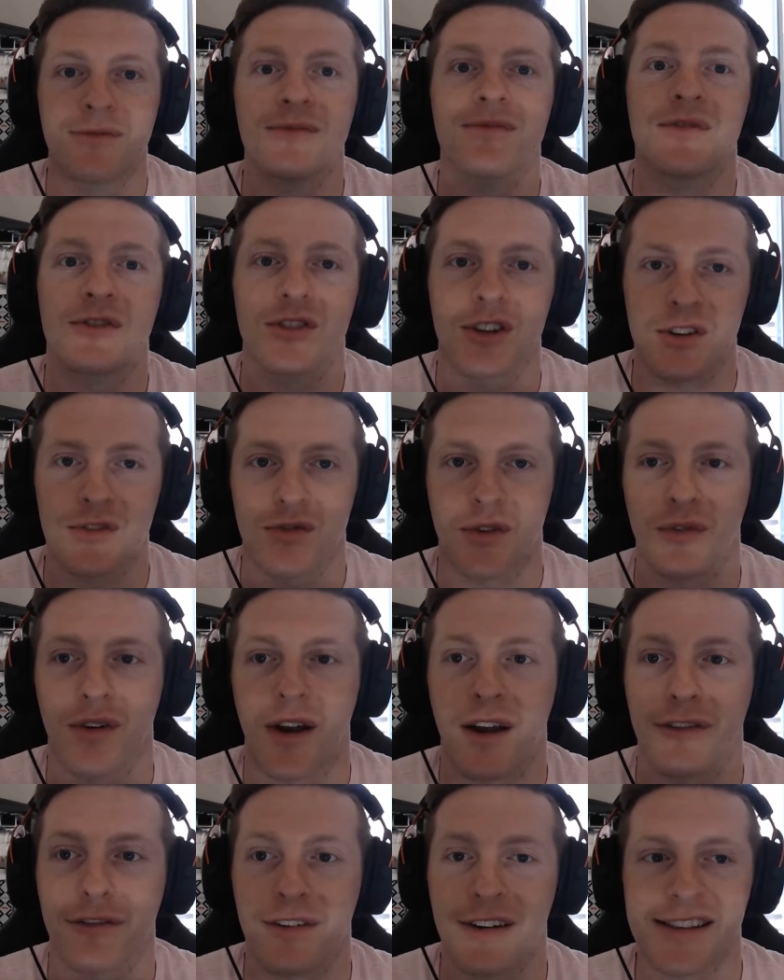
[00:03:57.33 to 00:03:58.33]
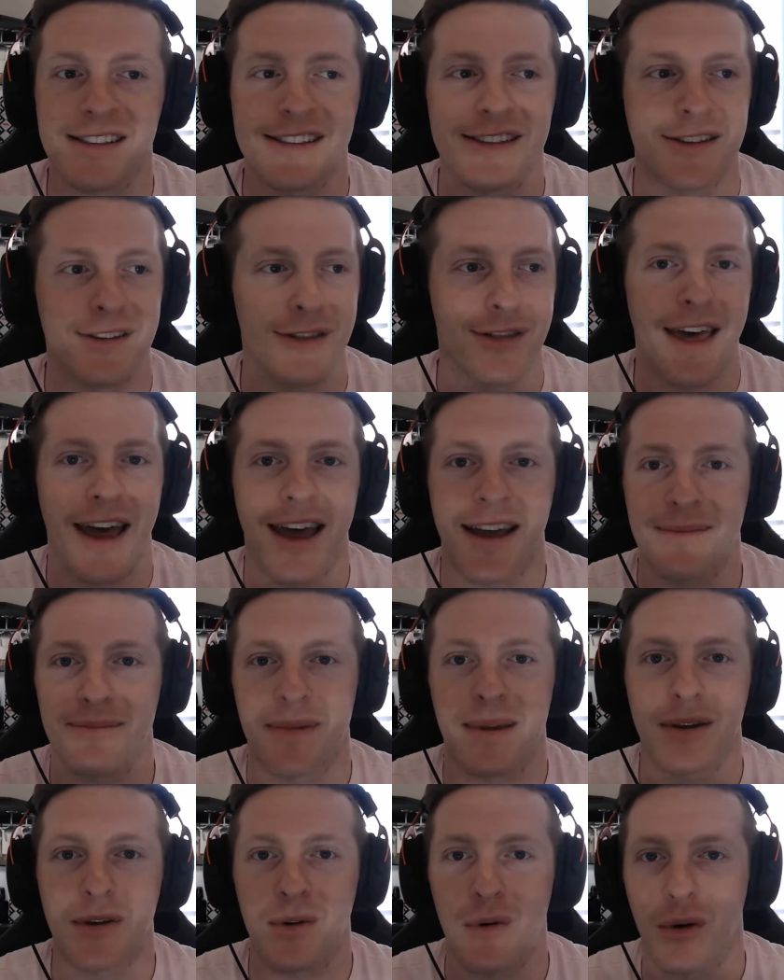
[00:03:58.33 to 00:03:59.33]
Just for reference, that
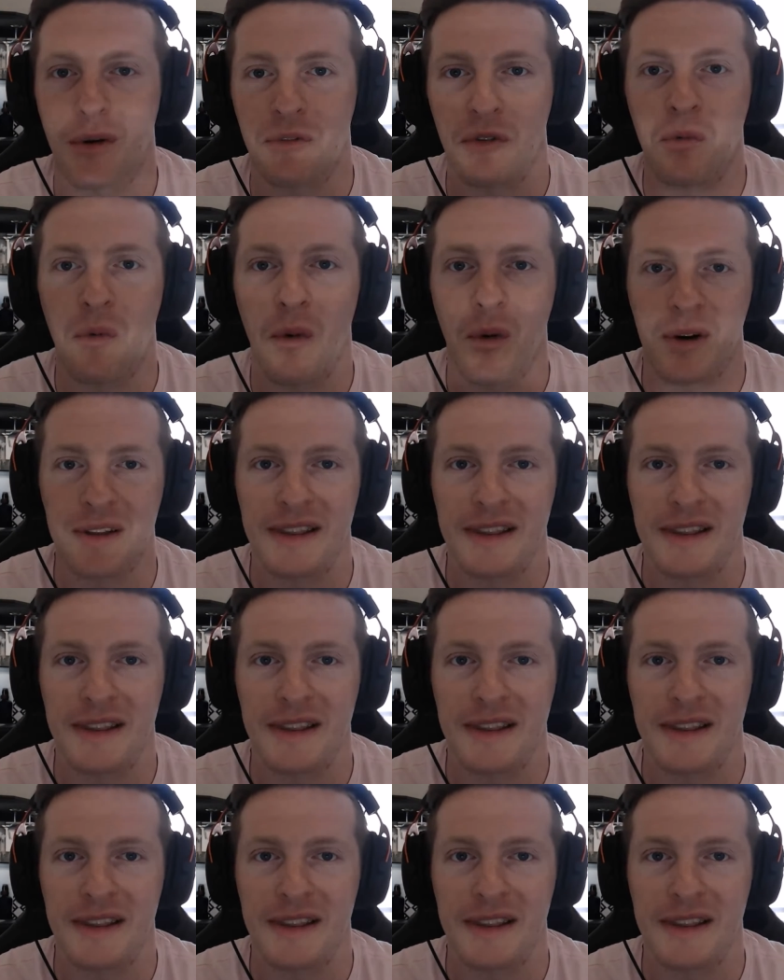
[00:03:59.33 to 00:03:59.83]
Bitcoin reward